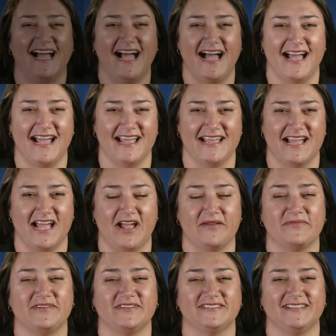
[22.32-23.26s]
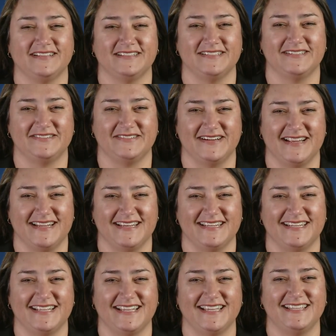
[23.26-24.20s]
Hi, I'm Griselda
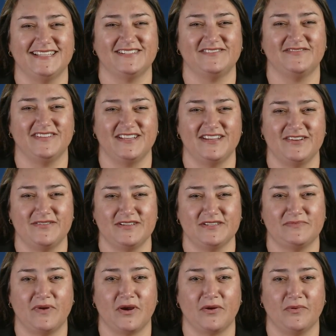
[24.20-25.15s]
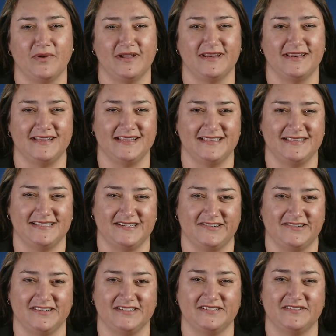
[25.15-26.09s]
Duran, and this video is part one in a
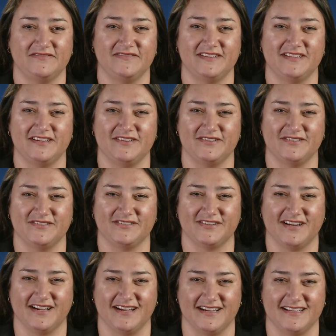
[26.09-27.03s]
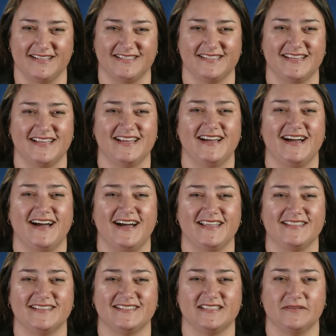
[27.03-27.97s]
series of video user guides
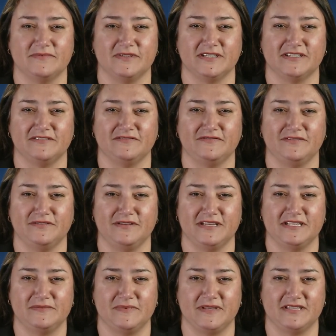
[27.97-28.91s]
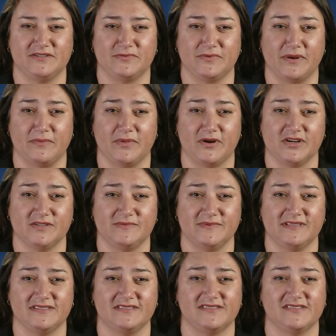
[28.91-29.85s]
on the subject of food expense
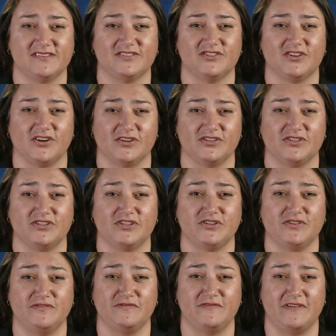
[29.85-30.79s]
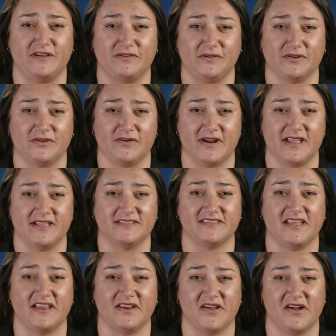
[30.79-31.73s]
reimbursements charged to federal grants and